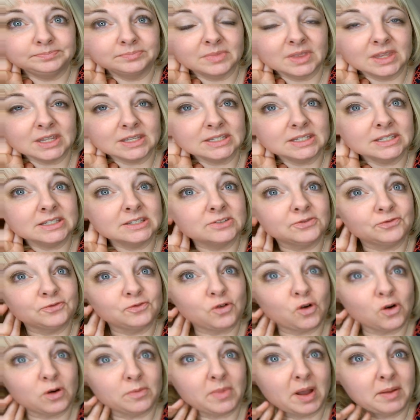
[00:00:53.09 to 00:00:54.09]
This is
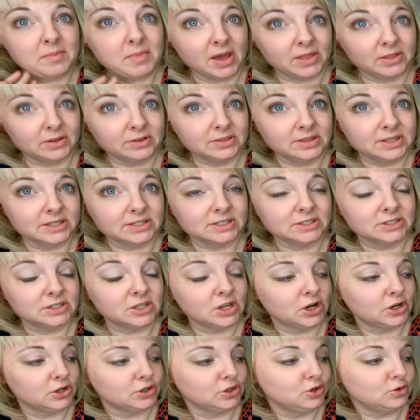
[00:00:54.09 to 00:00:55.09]
for my mother. This is
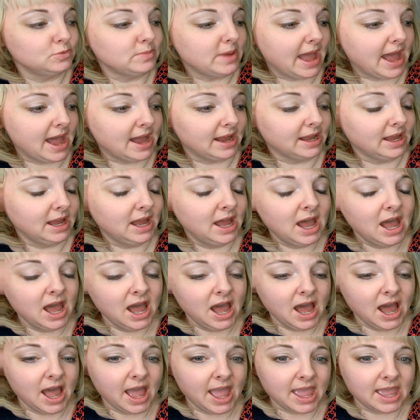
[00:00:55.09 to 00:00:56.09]
her new bag.
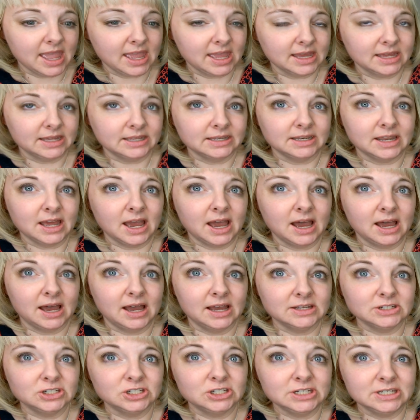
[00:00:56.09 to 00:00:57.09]
And
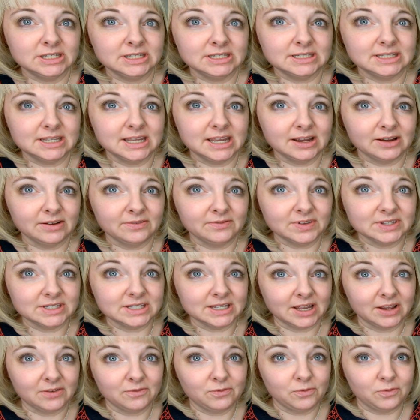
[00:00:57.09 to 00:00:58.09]
she's here
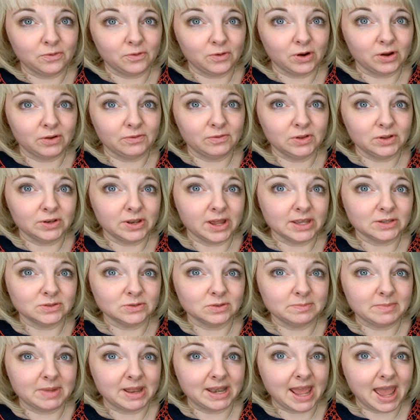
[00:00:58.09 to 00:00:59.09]
visiting for a few days
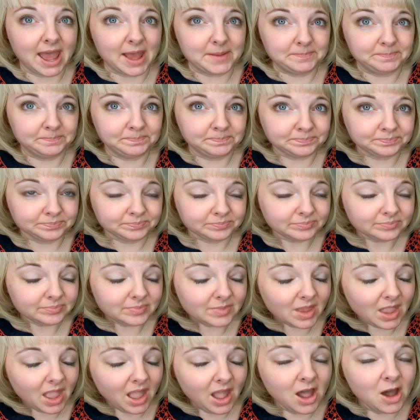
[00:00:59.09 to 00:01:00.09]
with my dad,
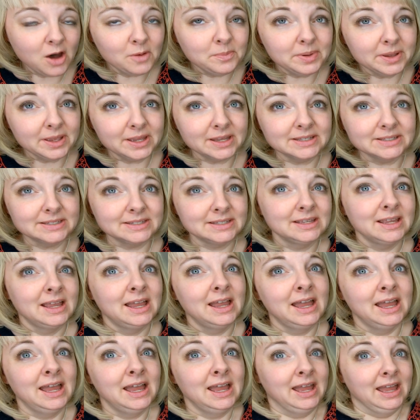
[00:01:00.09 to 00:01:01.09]
helping us
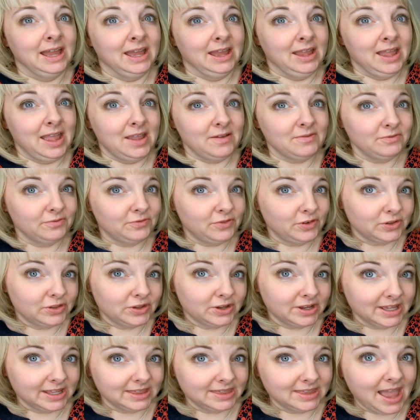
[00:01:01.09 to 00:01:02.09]
even further
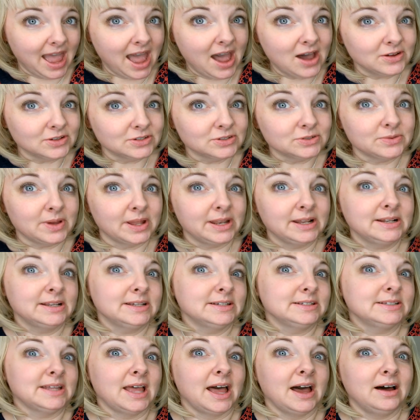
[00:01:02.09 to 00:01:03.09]
get the house ready to
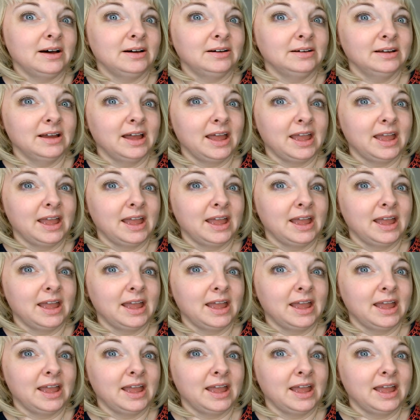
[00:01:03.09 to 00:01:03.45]
sell.